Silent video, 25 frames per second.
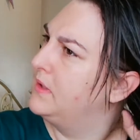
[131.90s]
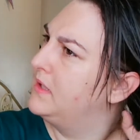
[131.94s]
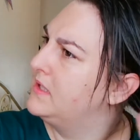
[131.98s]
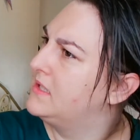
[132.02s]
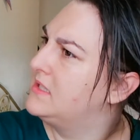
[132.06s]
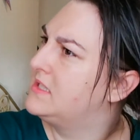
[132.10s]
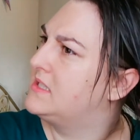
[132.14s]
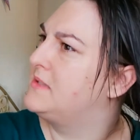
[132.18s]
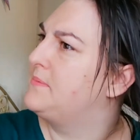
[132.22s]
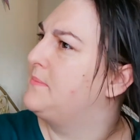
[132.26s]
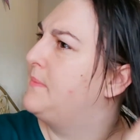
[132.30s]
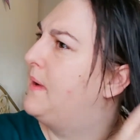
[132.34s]

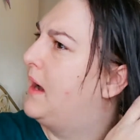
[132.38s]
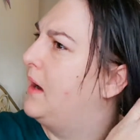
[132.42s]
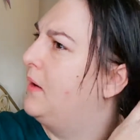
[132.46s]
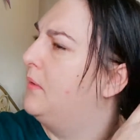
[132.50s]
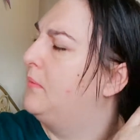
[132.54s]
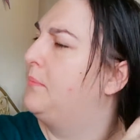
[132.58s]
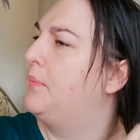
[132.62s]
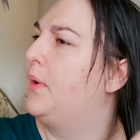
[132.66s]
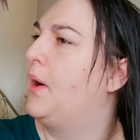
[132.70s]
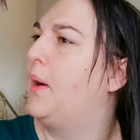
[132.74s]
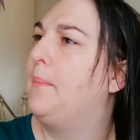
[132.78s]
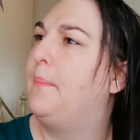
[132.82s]

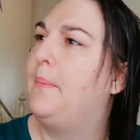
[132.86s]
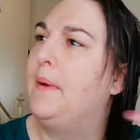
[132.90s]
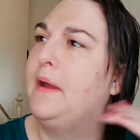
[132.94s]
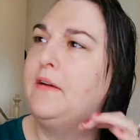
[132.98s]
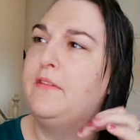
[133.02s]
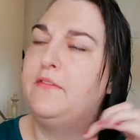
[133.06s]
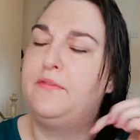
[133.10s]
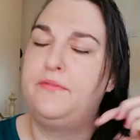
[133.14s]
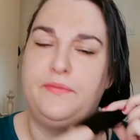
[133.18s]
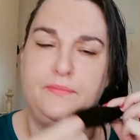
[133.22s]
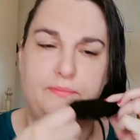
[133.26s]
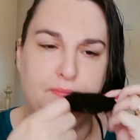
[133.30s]
smell, but a bit
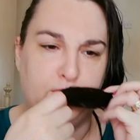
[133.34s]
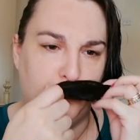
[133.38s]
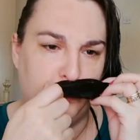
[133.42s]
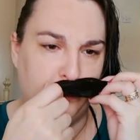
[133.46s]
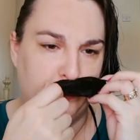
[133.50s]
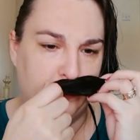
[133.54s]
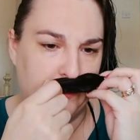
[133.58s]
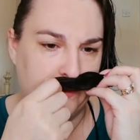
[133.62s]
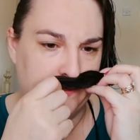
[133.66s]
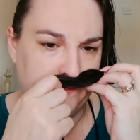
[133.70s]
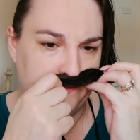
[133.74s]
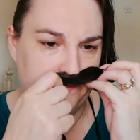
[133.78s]

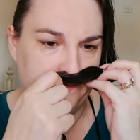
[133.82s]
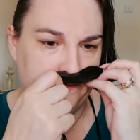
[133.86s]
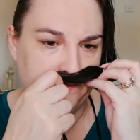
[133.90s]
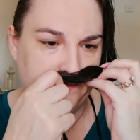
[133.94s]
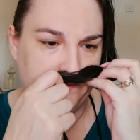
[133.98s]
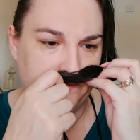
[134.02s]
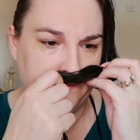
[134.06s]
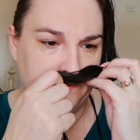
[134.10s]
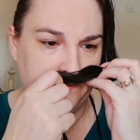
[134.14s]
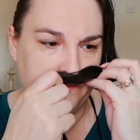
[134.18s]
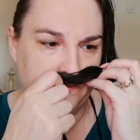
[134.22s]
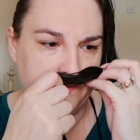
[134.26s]
more
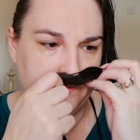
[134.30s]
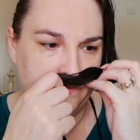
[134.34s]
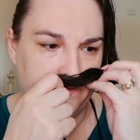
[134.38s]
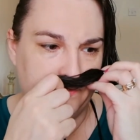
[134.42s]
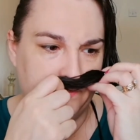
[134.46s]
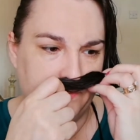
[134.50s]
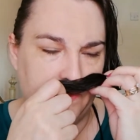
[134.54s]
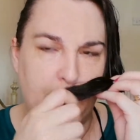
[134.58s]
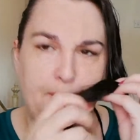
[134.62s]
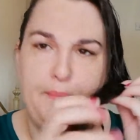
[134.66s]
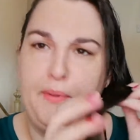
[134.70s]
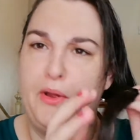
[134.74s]

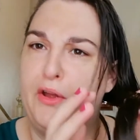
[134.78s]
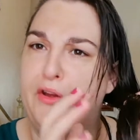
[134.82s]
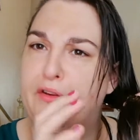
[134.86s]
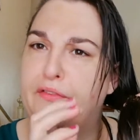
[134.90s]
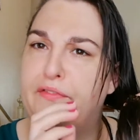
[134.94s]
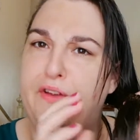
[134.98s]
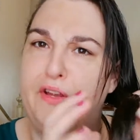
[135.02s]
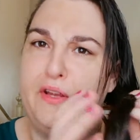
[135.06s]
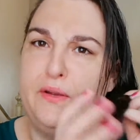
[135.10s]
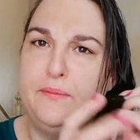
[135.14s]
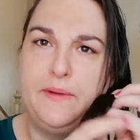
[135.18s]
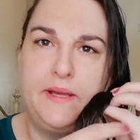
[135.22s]

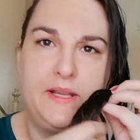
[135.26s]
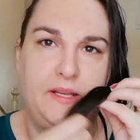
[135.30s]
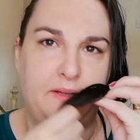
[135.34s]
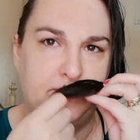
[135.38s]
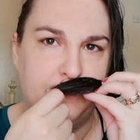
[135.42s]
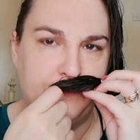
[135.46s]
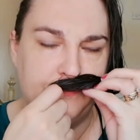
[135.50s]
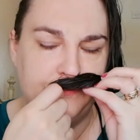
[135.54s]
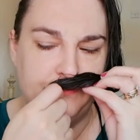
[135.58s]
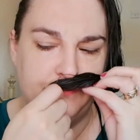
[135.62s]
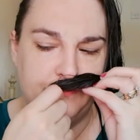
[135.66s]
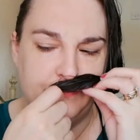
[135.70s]
perfumey.
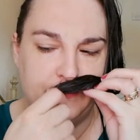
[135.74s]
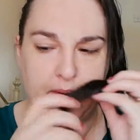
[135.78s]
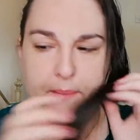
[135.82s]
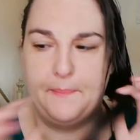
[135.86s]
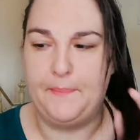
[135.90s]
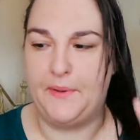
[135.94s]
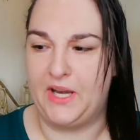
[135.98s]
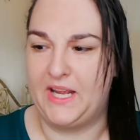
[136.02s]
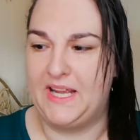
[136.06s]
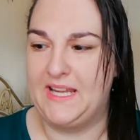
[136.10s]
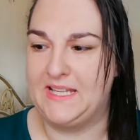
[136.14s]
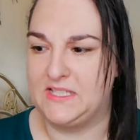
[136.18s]

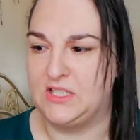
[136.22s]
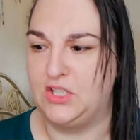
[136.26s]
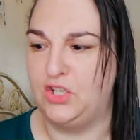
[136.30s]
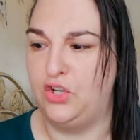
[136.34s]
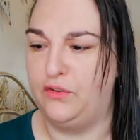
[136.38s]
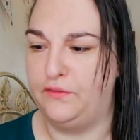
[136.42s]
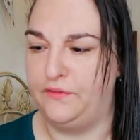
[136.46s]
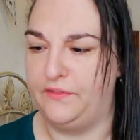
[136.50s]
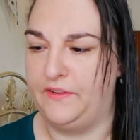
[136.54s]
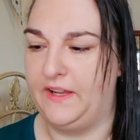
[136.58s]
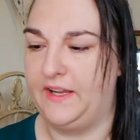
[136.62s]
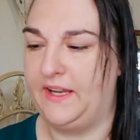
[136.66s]
But it is
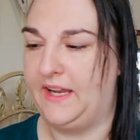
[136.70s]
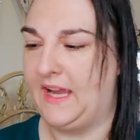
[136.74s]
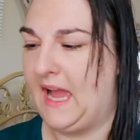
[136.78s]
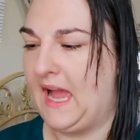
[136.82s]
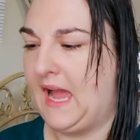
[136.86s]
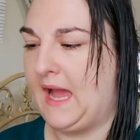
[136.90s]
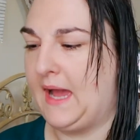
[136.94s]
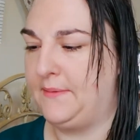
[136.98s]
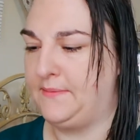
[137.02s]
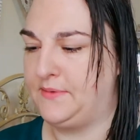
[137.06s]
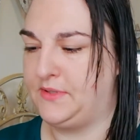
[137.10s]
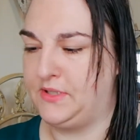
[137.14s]
lovely,
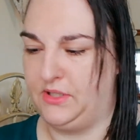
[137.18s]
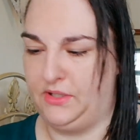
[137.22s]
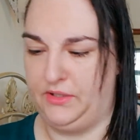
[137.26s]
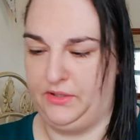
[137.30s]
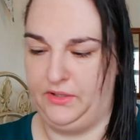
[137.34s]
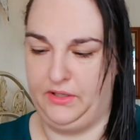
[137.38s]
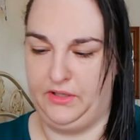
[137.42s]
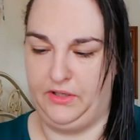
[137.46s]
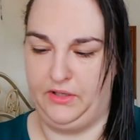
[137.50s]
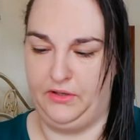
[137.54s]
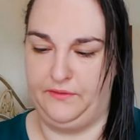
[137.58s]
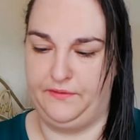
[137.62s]

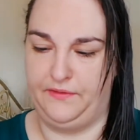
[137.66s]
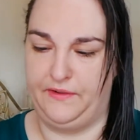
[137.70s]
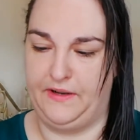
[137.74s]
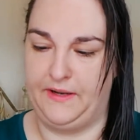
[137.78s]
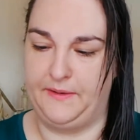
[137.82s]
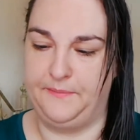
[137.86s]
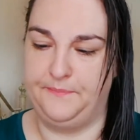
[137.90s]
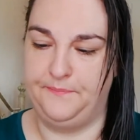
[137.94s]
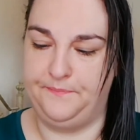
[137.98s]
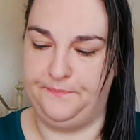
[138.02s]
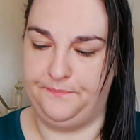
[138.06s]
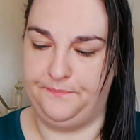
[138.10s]
absolutely lovely.